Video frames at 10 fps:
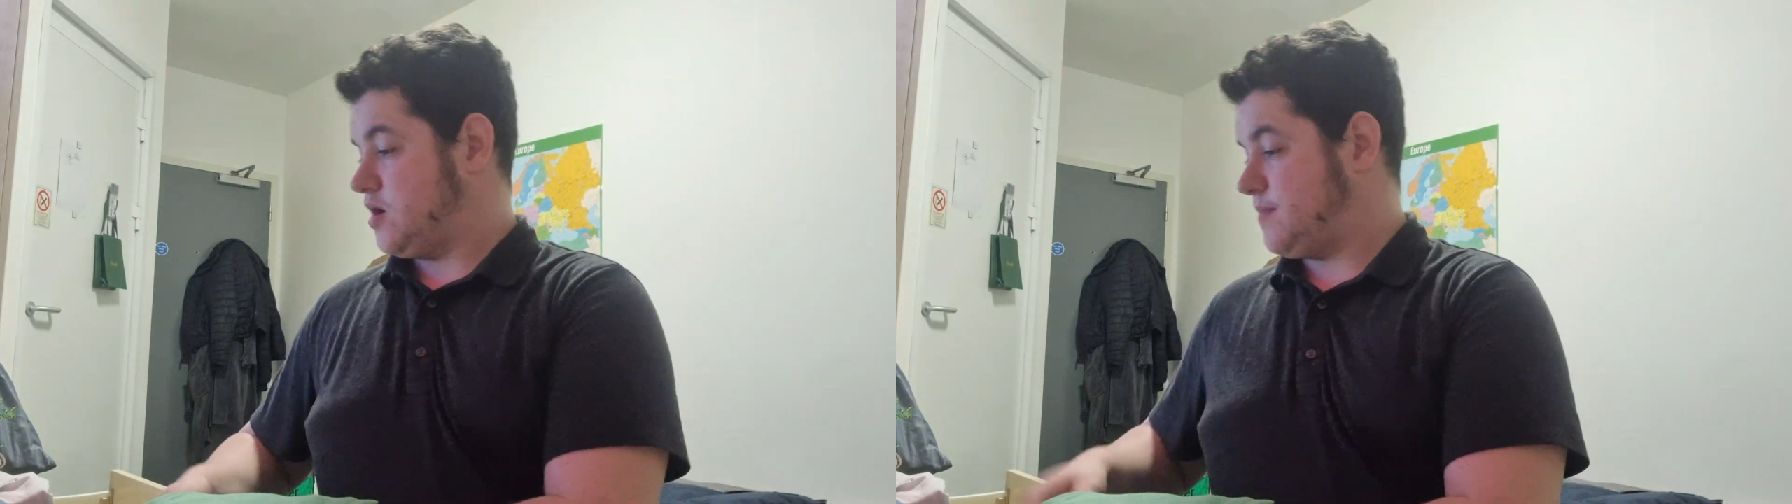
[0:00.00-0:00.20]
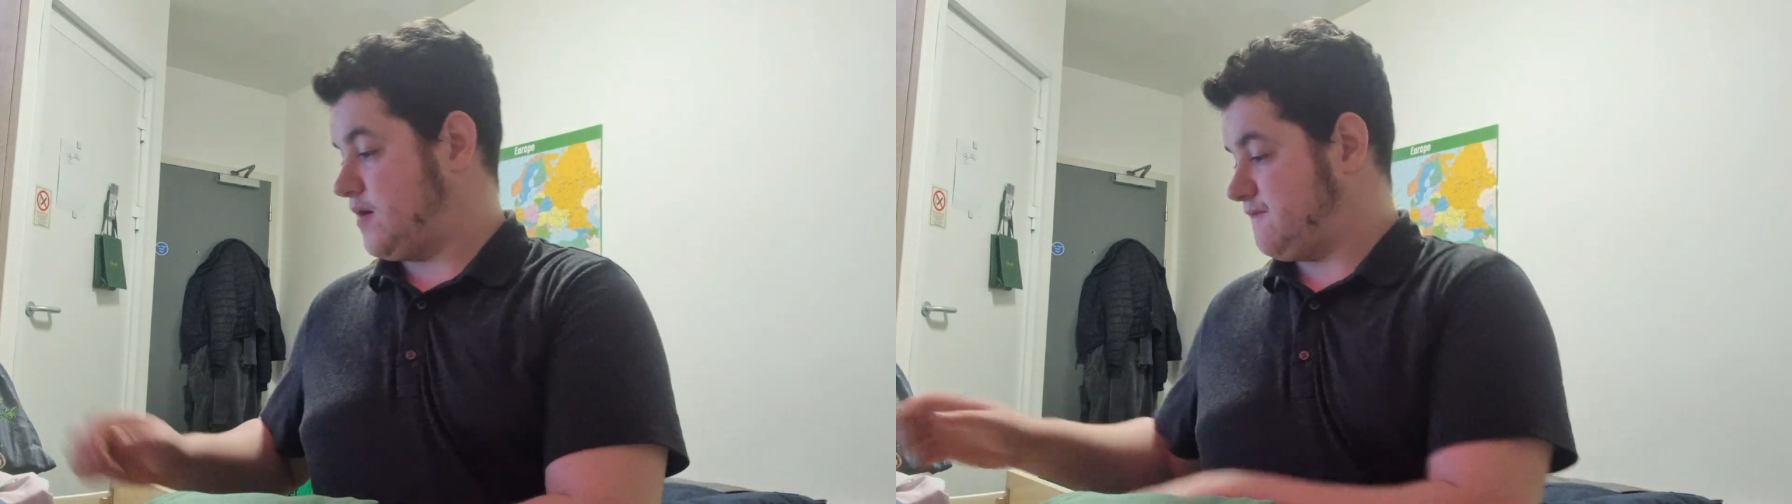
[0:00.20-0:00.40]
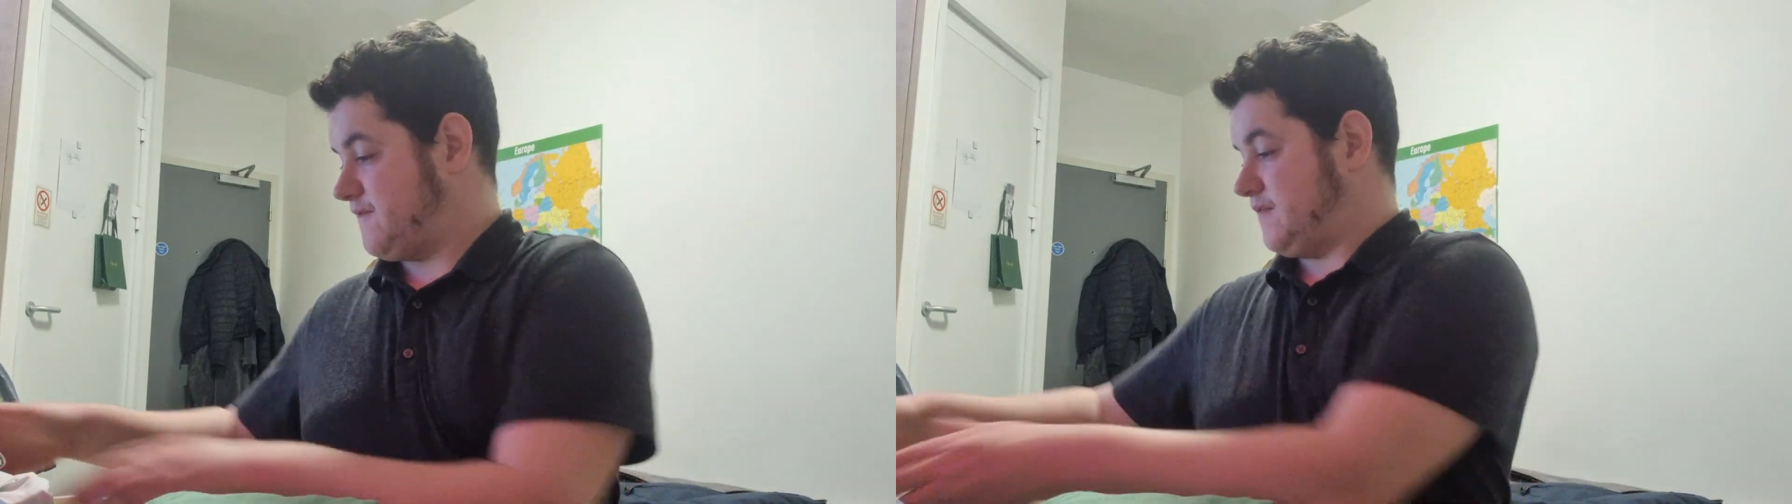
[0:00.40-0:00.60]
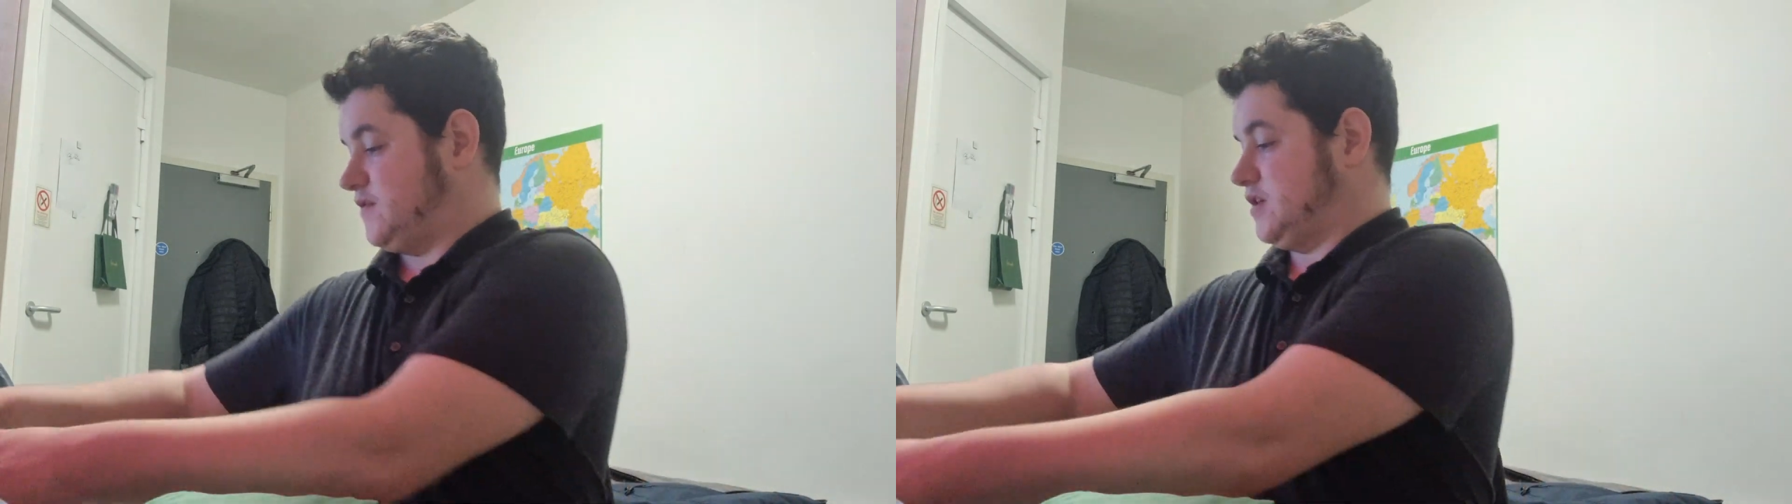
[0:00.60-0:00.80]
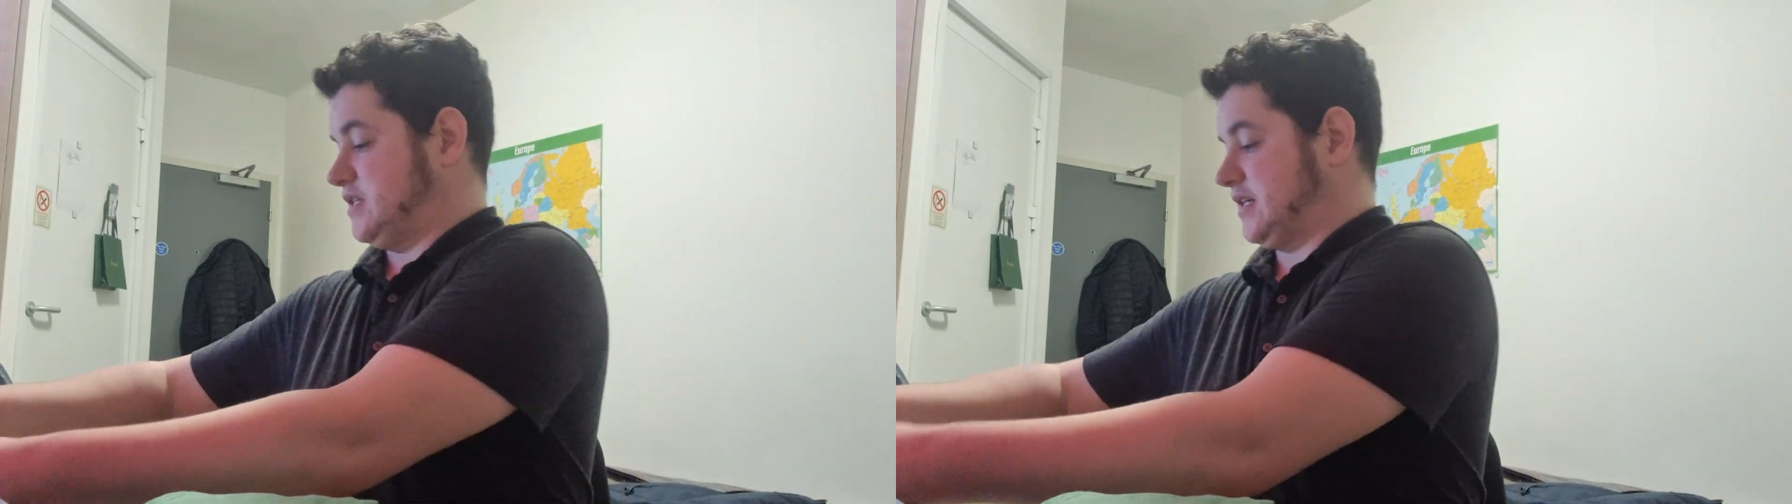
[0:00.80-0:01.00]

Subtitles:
about 50 or